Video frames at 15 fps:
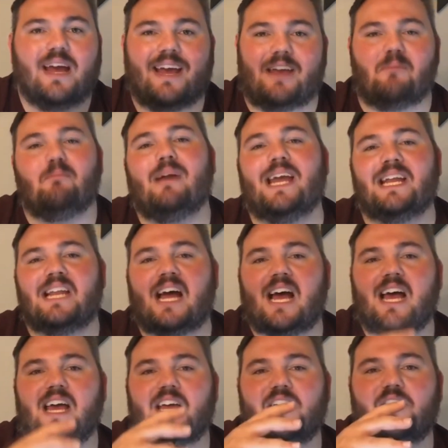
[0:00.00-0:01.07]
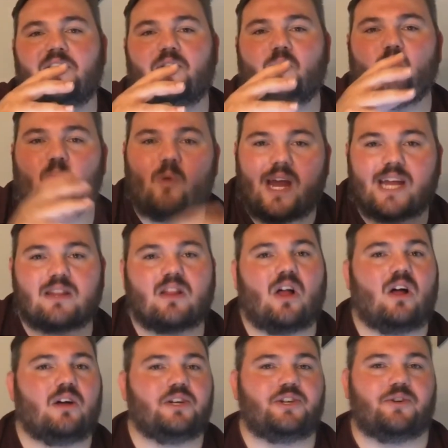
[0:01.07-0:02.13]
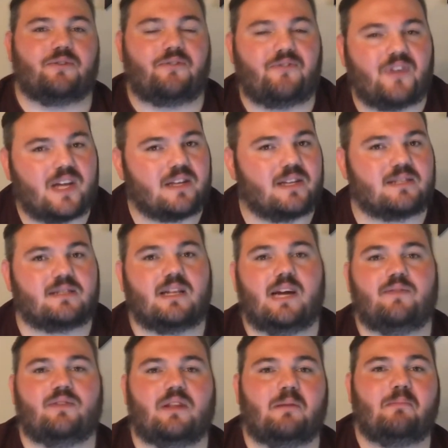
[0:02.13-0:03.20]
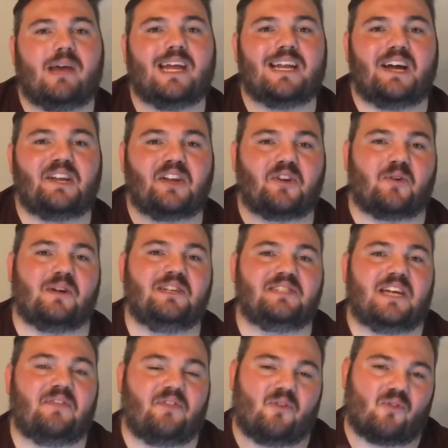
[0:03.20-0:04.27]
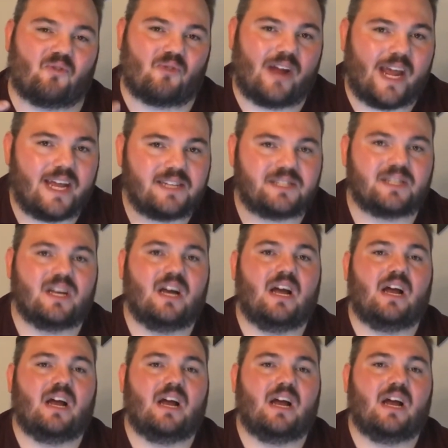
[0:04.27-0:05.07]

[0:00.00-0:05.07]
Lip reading: it may not, your weight loss, your fitness level, it may not increase at the rate